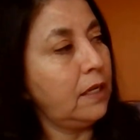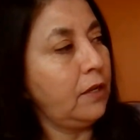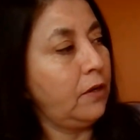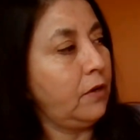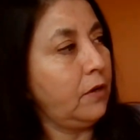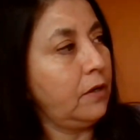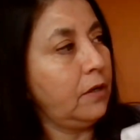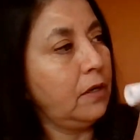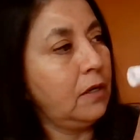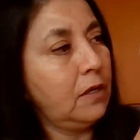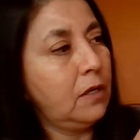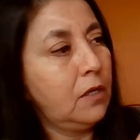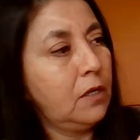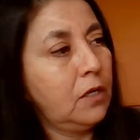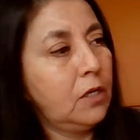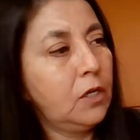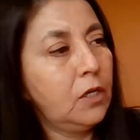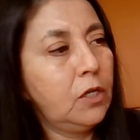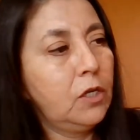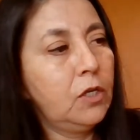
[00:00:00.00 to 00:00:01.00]
letter.
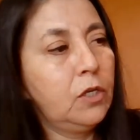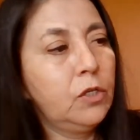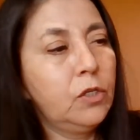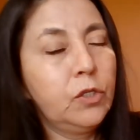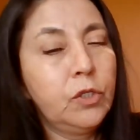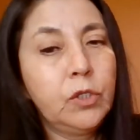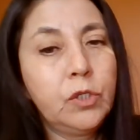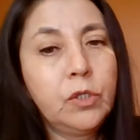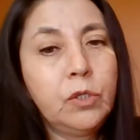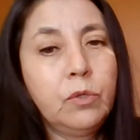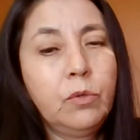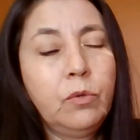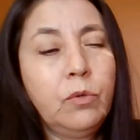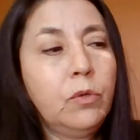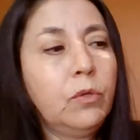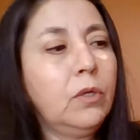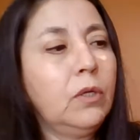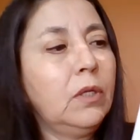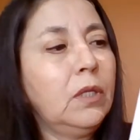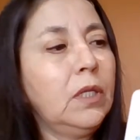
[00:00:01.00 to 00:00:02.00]

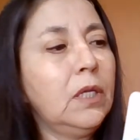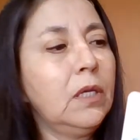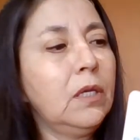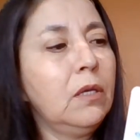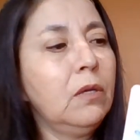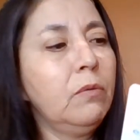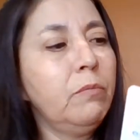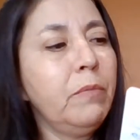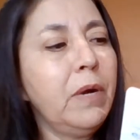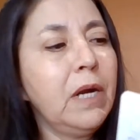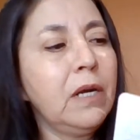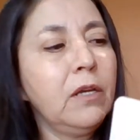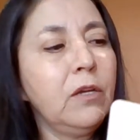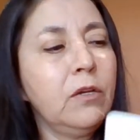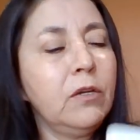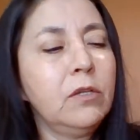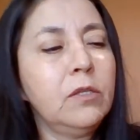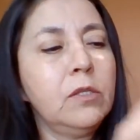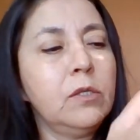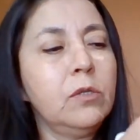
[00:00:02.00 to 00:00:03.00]
So click your
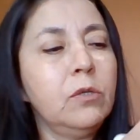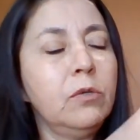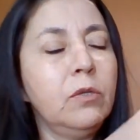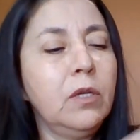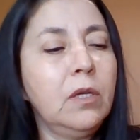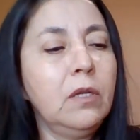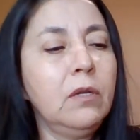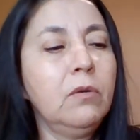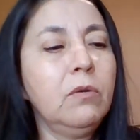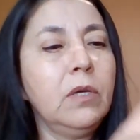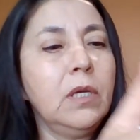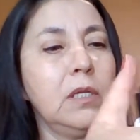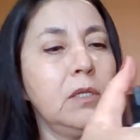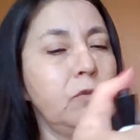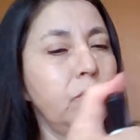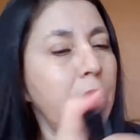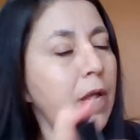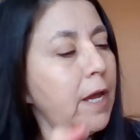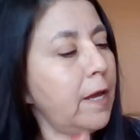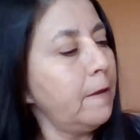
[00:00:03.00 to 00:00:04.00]
markers so they don't
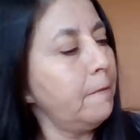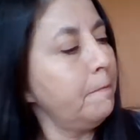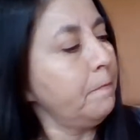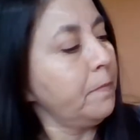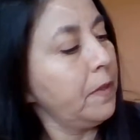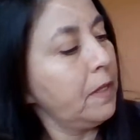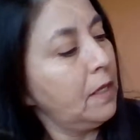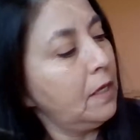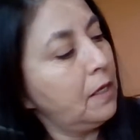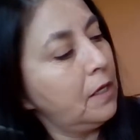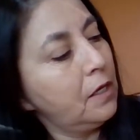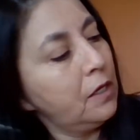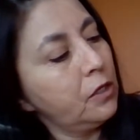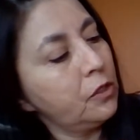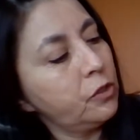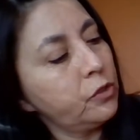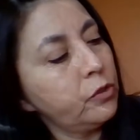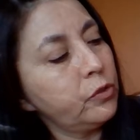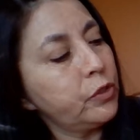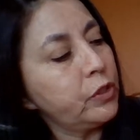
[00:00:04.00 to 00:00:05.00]
get dry.
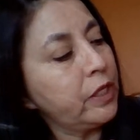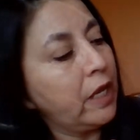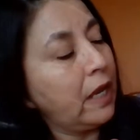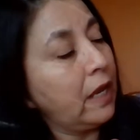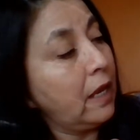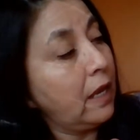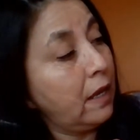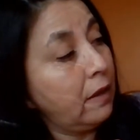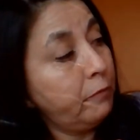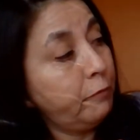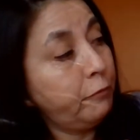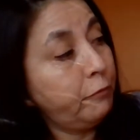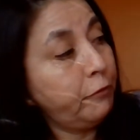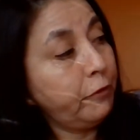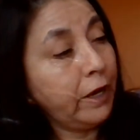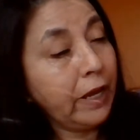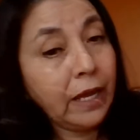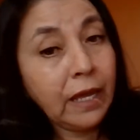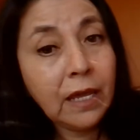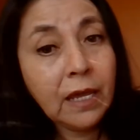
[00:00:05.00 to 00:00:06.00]
So say
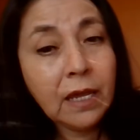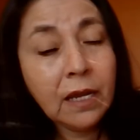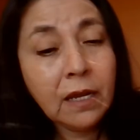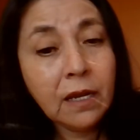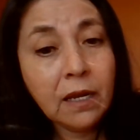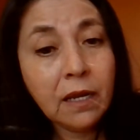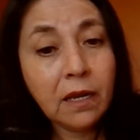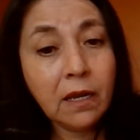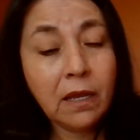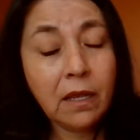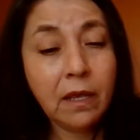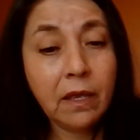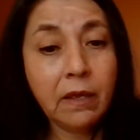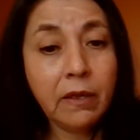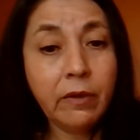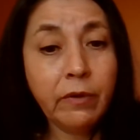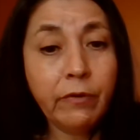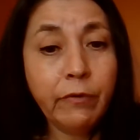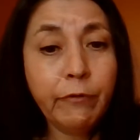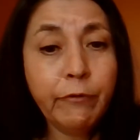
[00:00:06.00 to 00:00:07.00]
afraid,
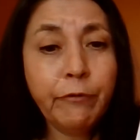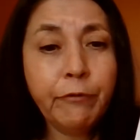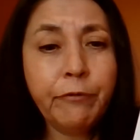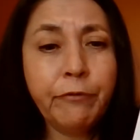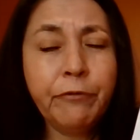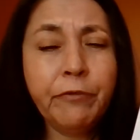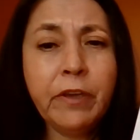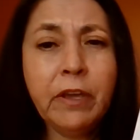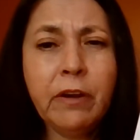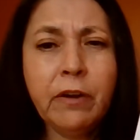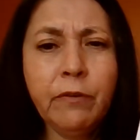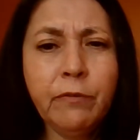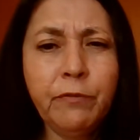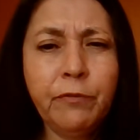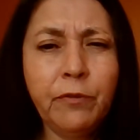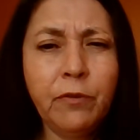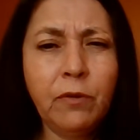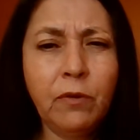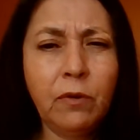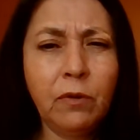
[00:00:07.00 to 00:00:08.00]

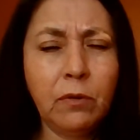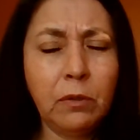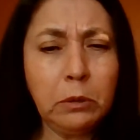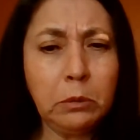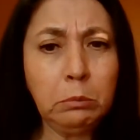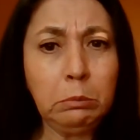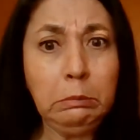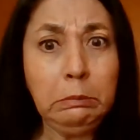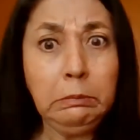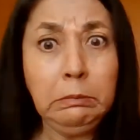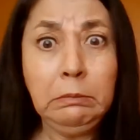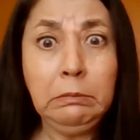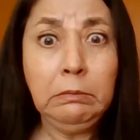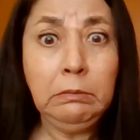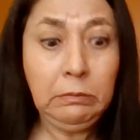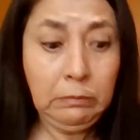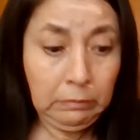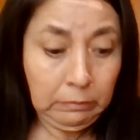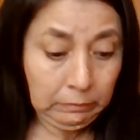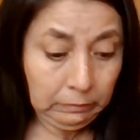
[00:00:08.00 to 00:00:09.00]
fearful.
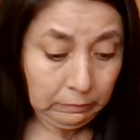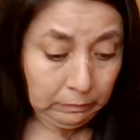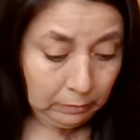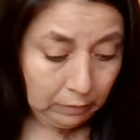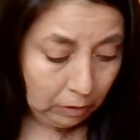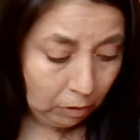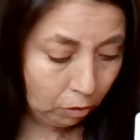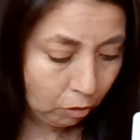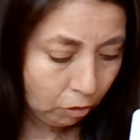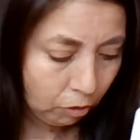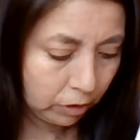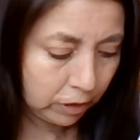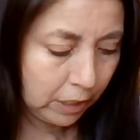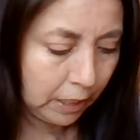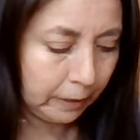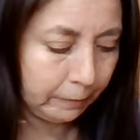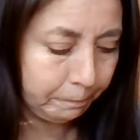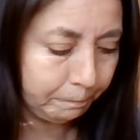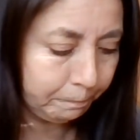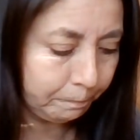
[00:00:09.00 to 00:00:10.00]

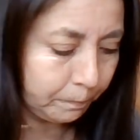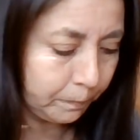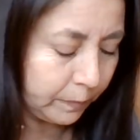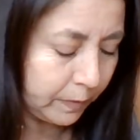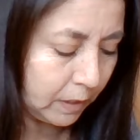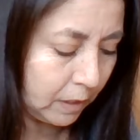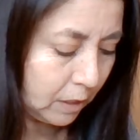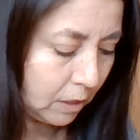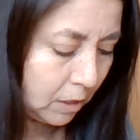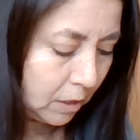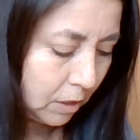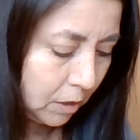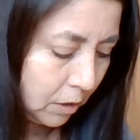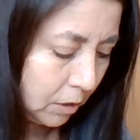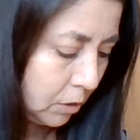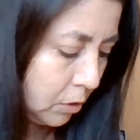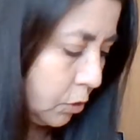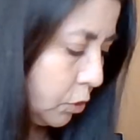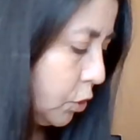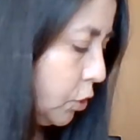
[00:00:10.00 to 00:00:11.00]
Okay.
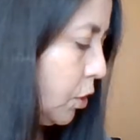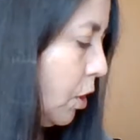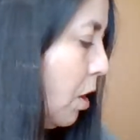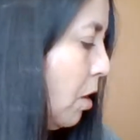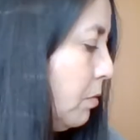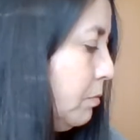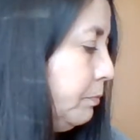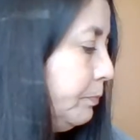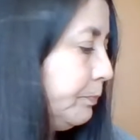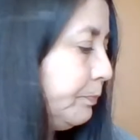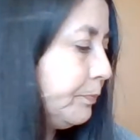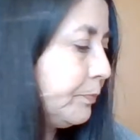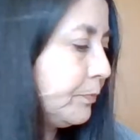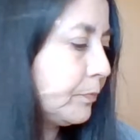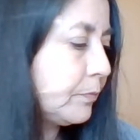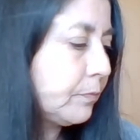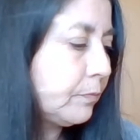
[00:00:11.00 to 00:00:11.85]
So